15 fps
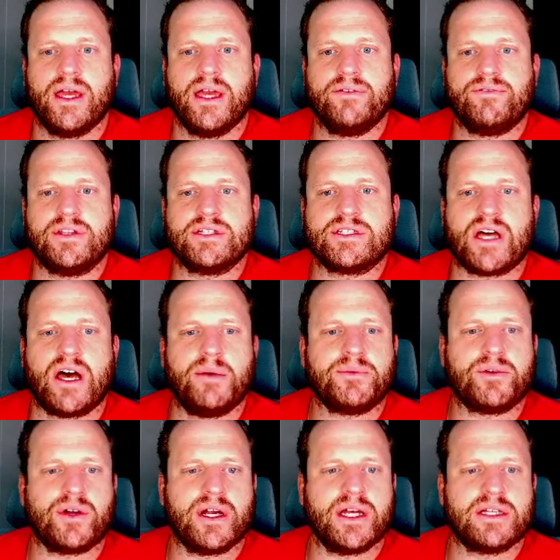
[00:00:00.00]
these
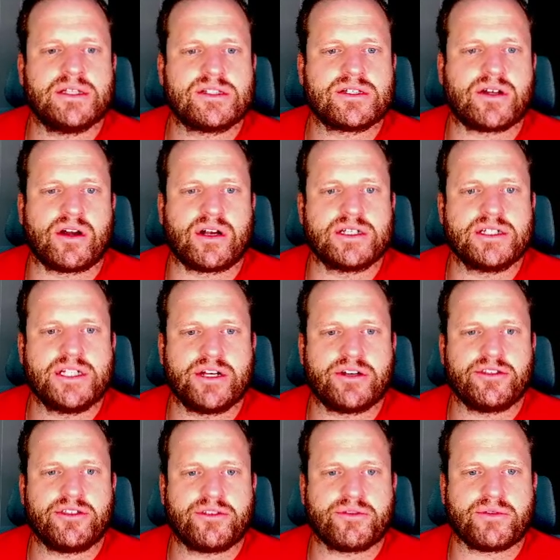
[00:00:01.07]
upgrades are in tier
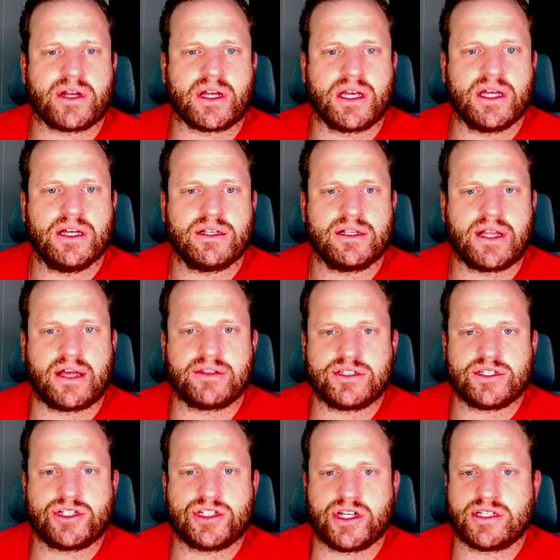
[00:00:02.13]
3, now this
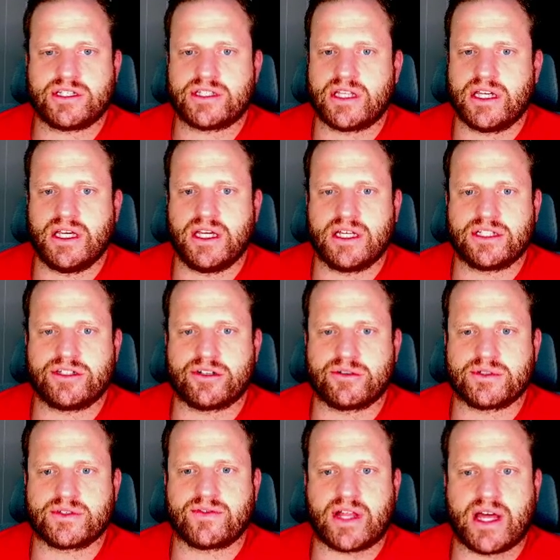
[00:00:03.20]
is just thinking in terms
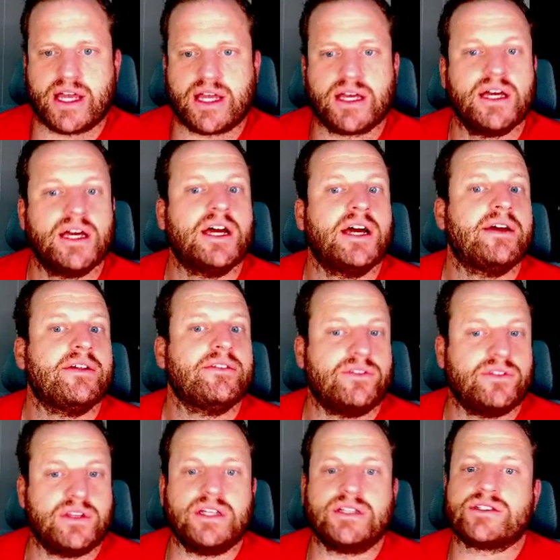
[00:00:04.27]
of like,
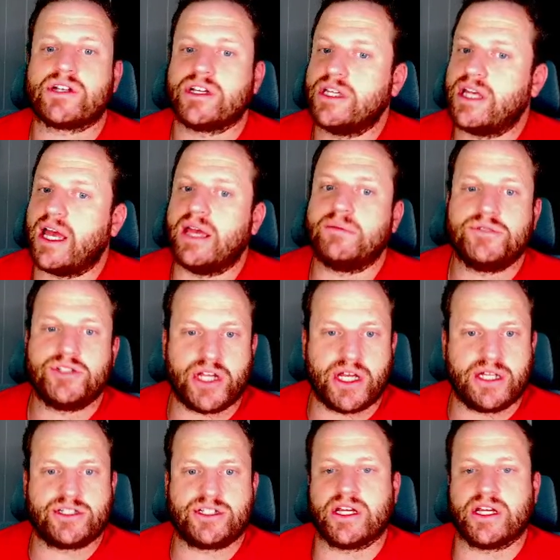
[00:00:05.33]
these are game-changing